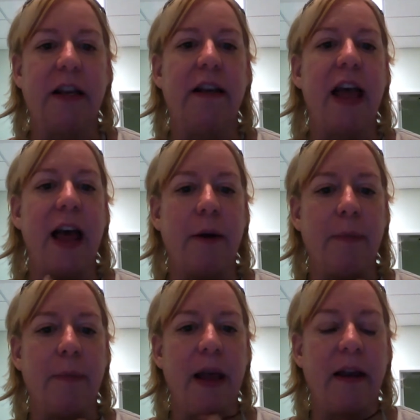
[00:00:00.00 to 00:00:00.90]
and
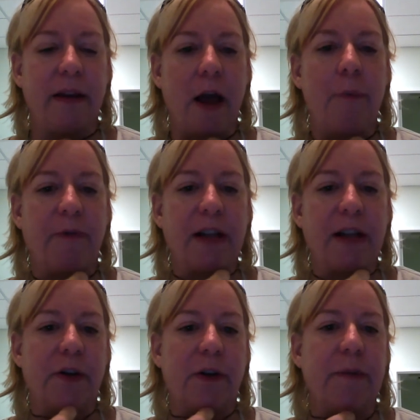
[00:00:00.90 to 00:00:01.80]
a
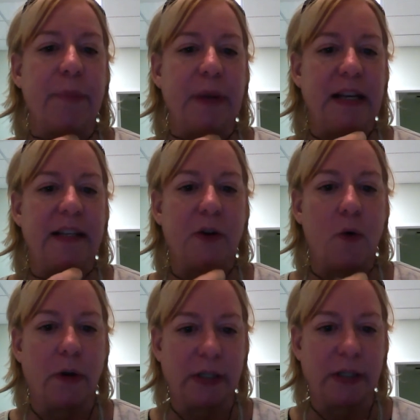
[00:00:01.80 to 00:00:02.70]
professor in PT
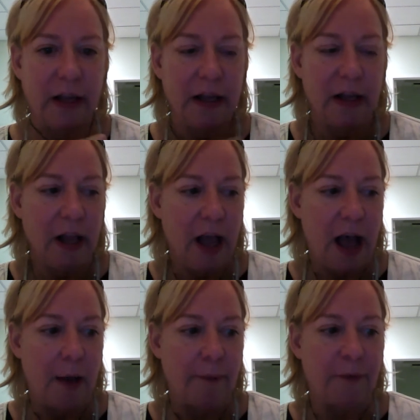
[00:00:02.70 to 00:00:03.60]
schools
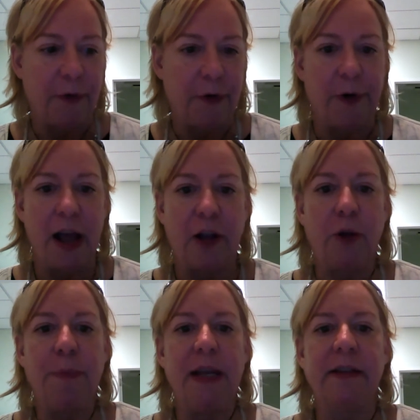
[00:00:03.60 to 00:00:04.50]
for a
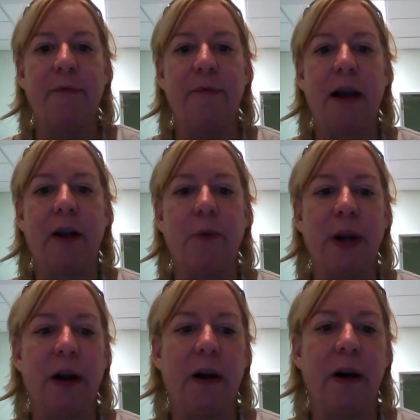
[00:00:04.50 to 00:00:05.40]
good piece of my
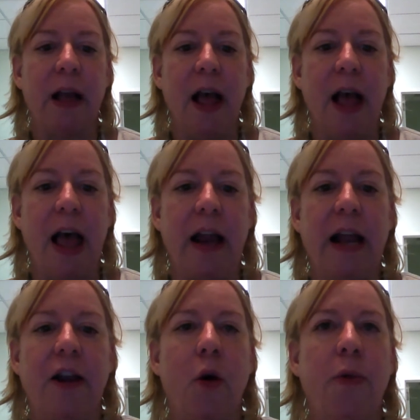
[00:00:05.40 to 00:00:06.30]
career. And I
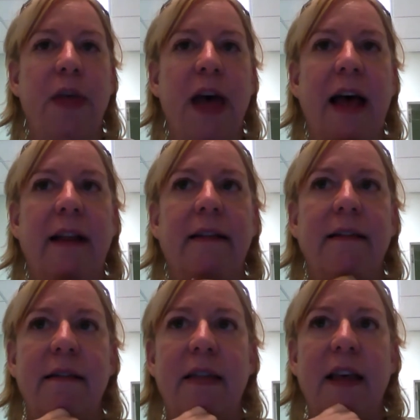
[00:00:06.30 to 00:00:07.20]
know that
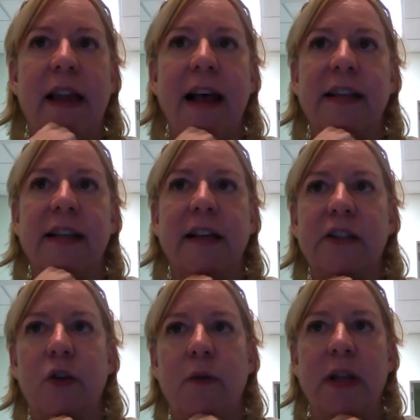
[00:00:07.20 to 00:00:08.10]
the last thing a
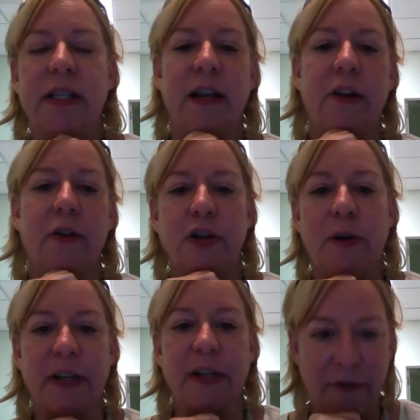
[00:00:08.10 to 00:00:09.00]
student wants to hear is you
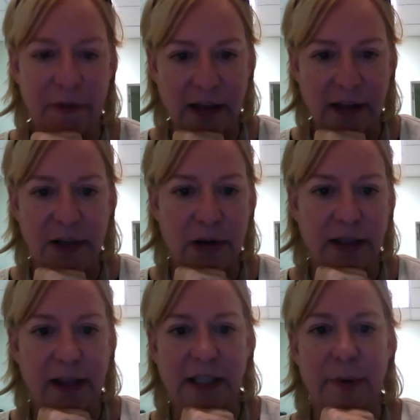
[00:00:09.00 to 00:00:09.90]
have to tough it out till you
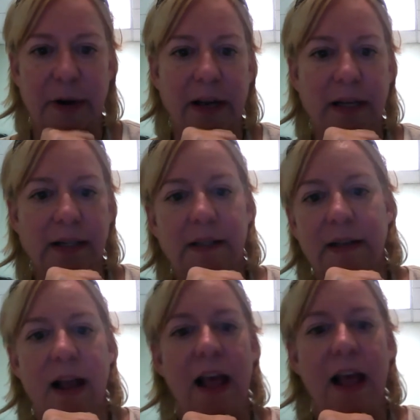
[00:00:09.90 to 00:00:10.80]
get the
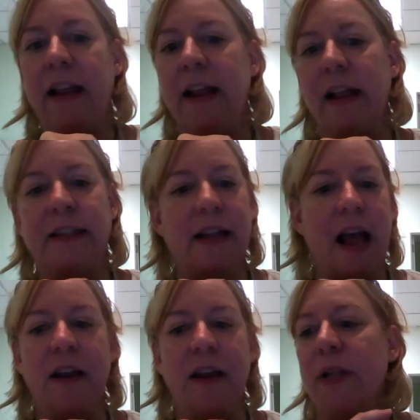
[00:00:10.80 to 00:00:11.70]
experience. And
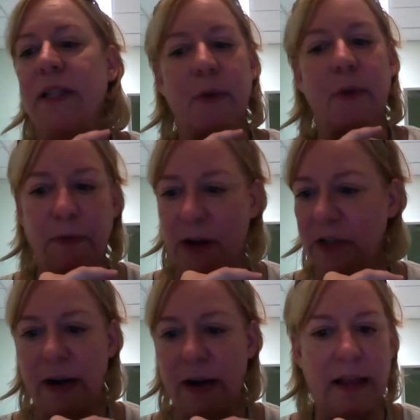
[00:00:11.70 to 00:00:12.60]
I know it's the most
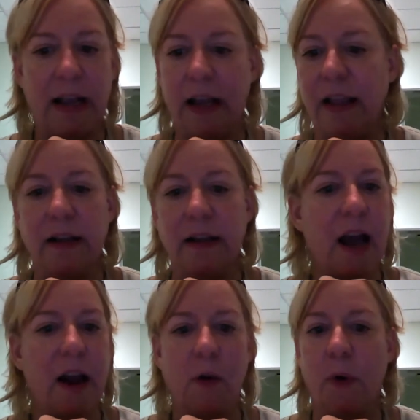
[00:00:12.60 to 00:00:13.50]
frustrating thing in the
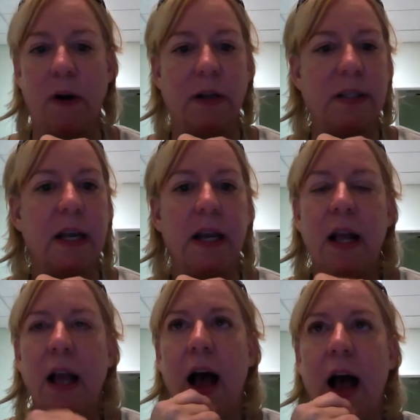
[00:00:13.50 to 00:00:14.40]
entire world.
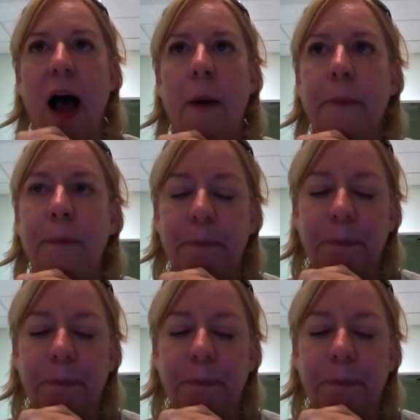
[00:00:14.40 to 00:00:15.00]
But